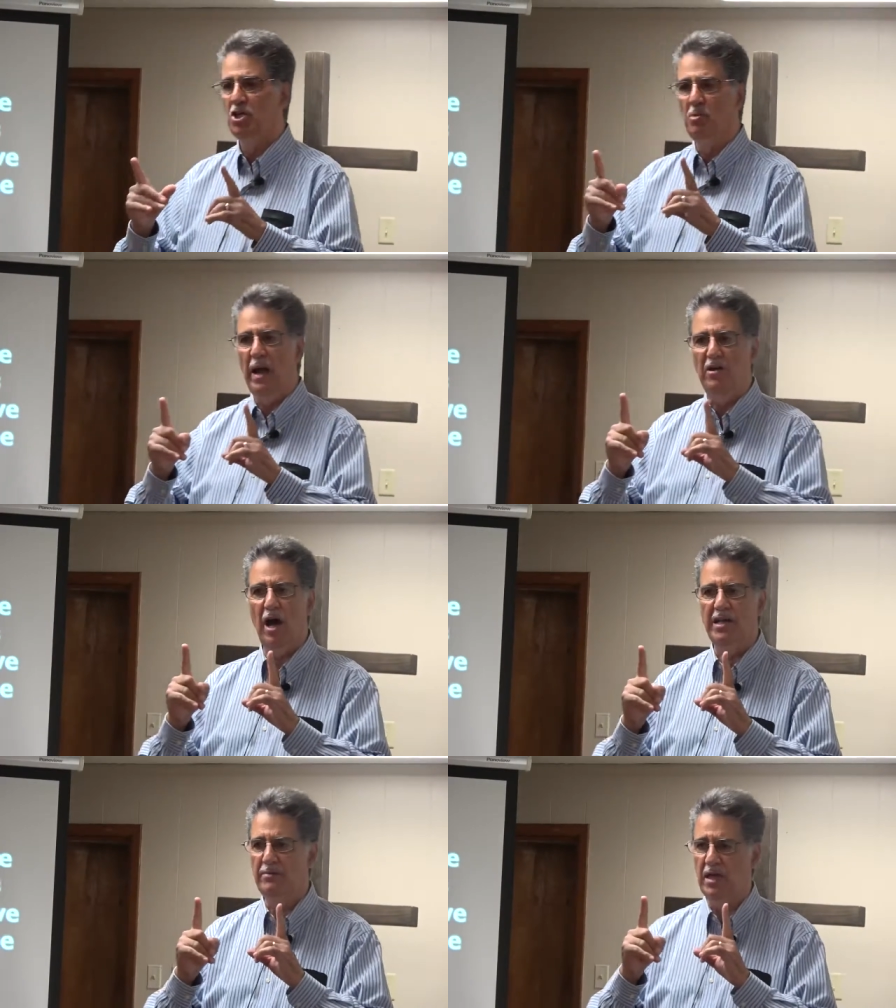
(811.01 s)
you may
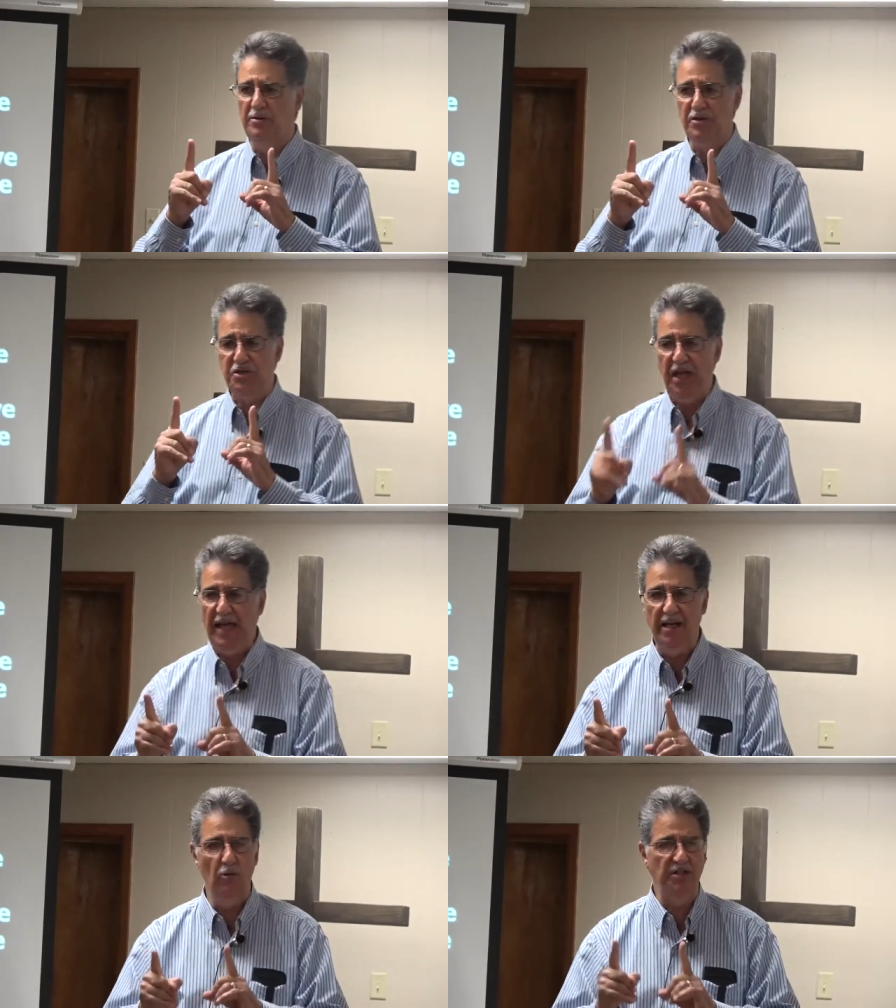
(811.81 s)
not even
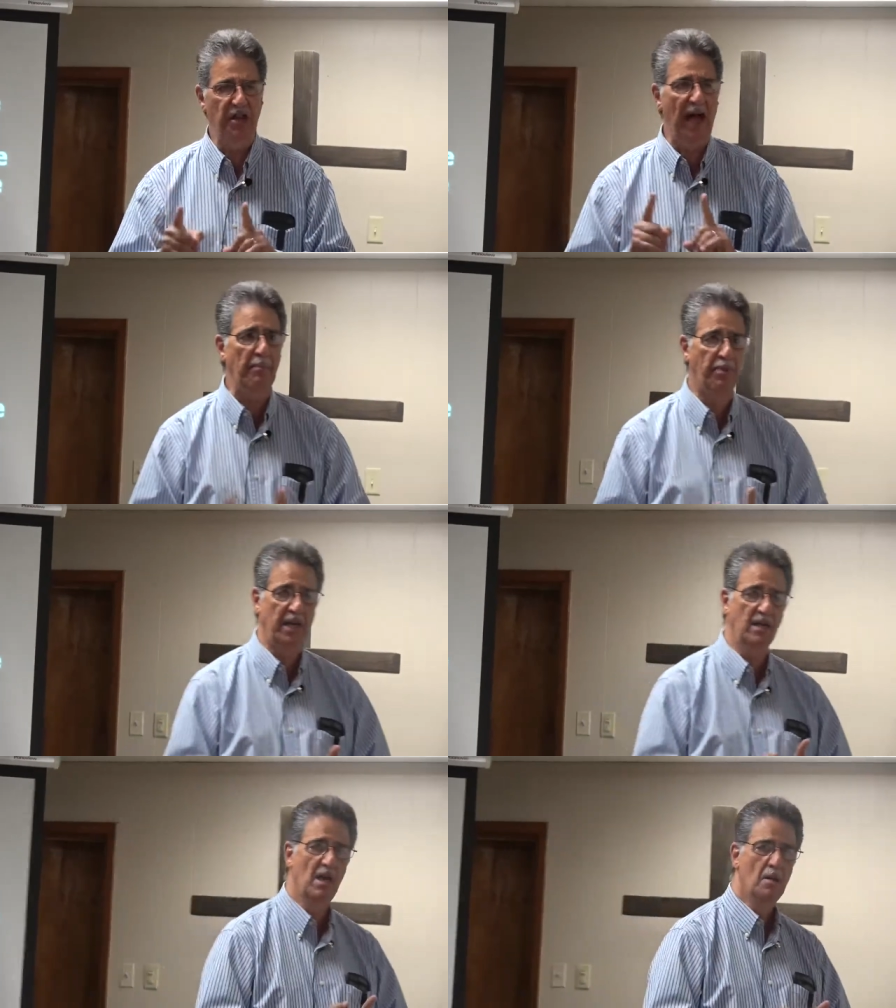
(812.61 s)
understand what's
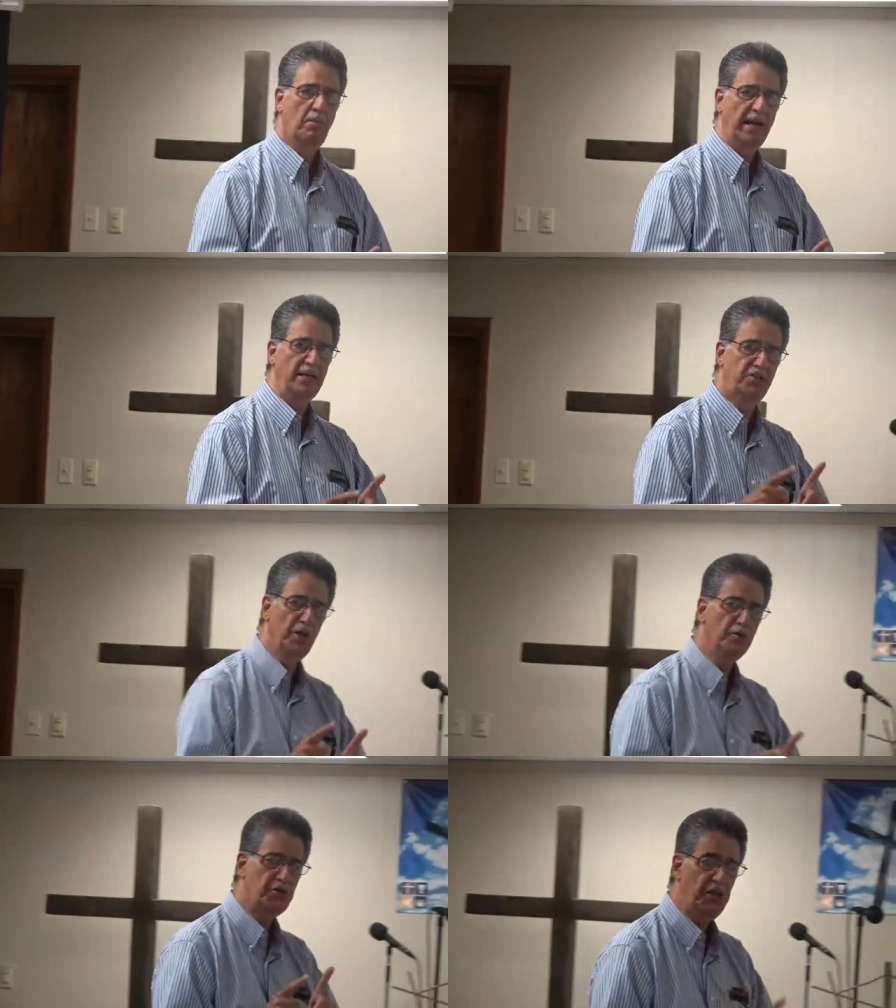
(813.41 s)
happening, but in
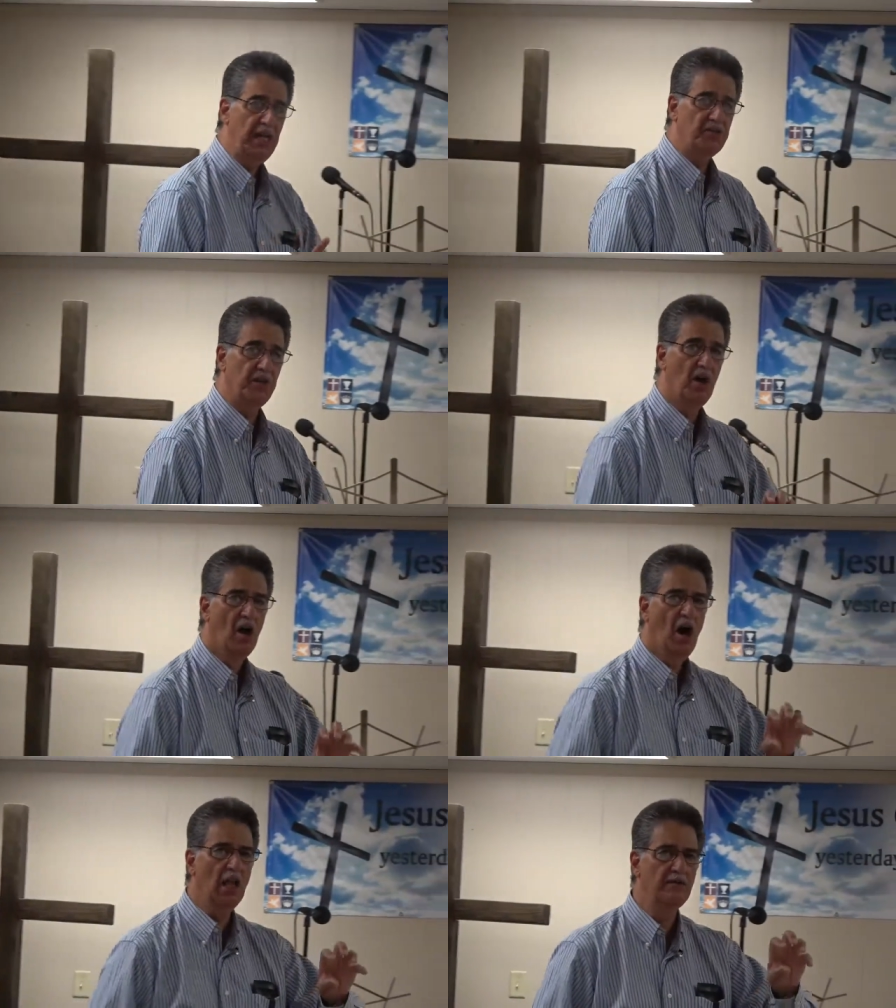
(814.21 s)
due season,
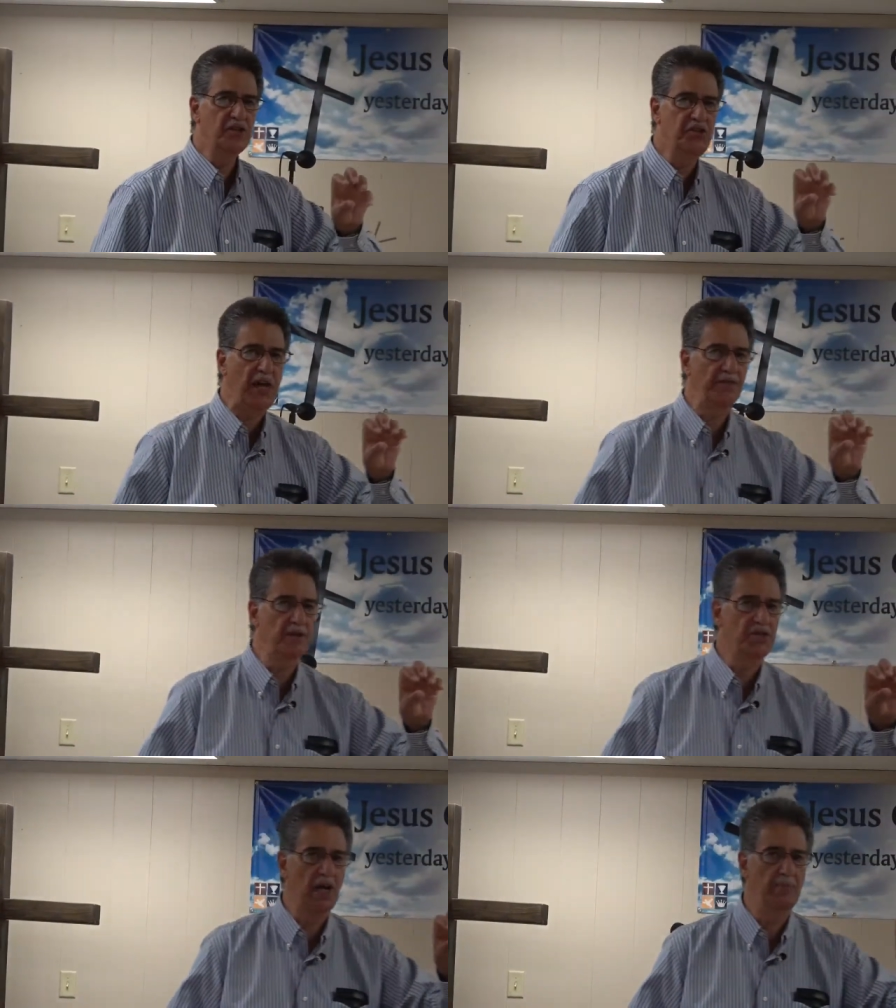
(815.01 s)
all of a sudden
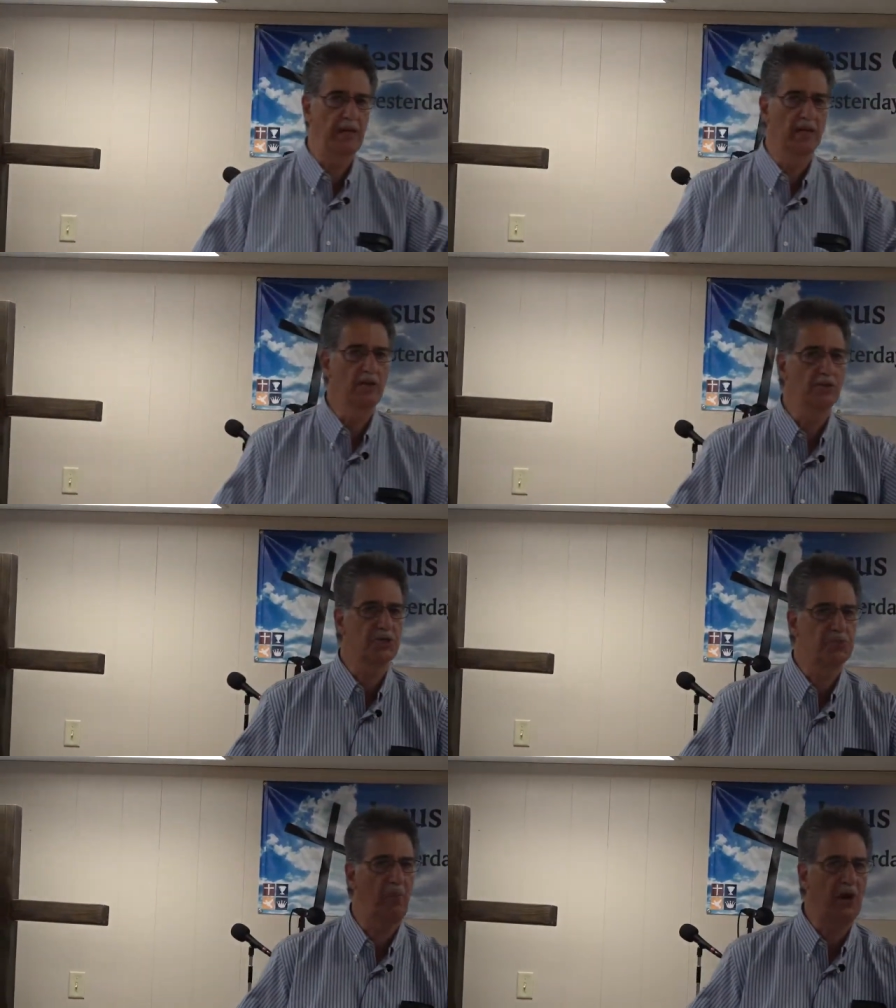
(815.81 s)
there's going to be a little
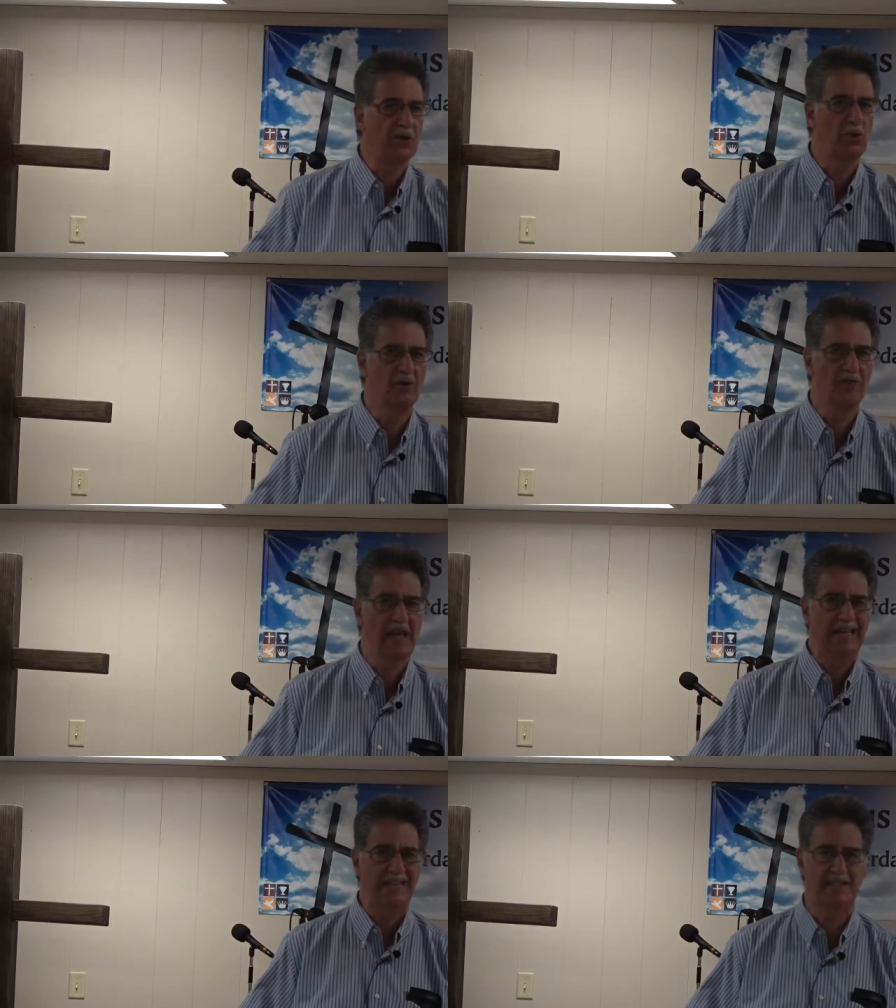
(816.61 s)
sparkle of
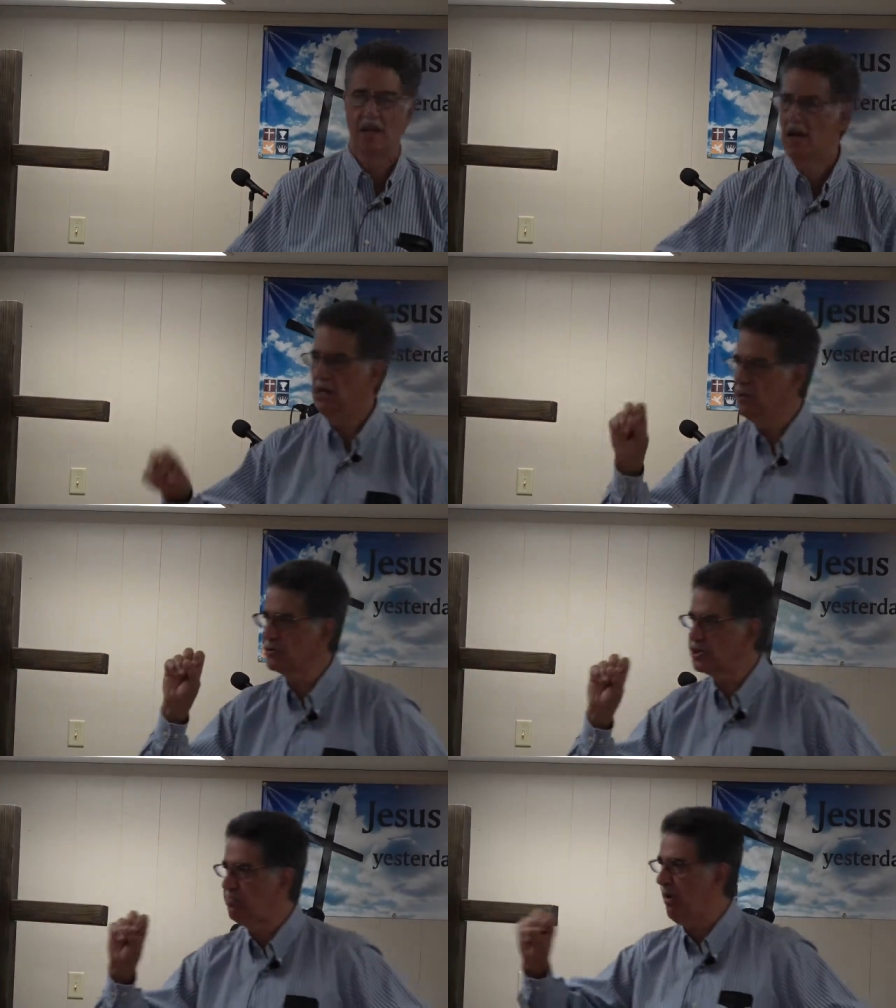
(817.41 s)
light, a little
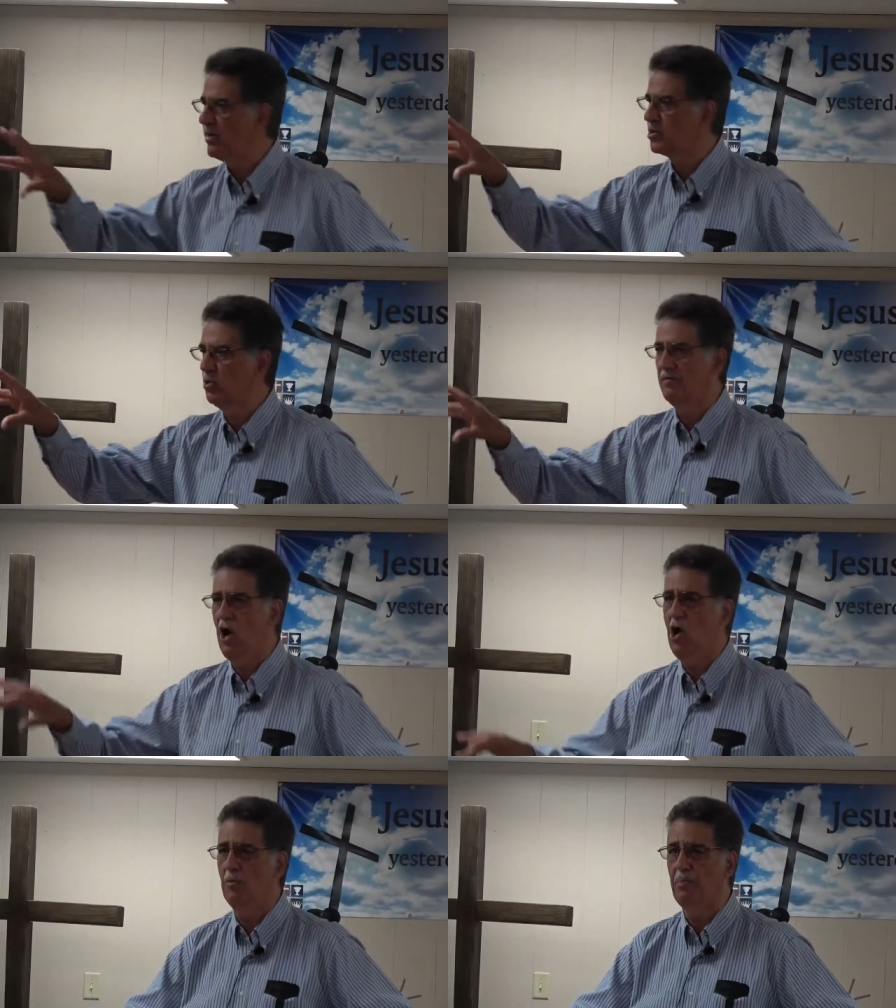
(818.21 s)
sparkle of
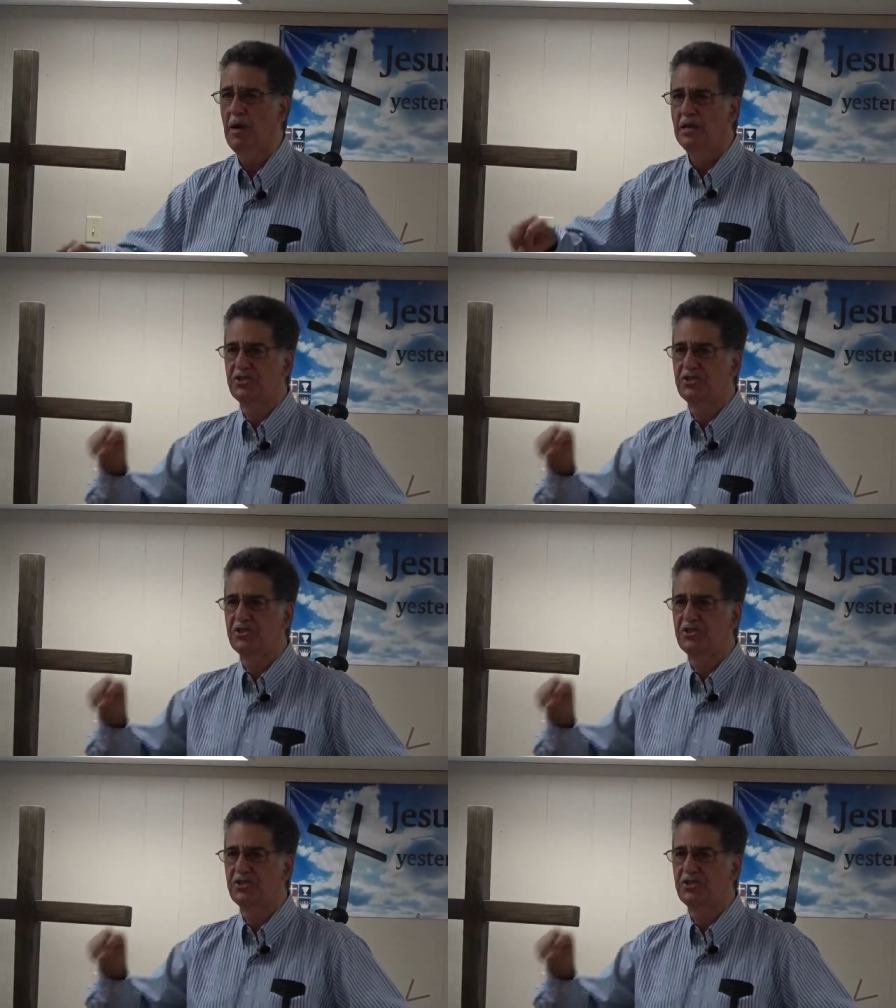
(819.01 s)
hope.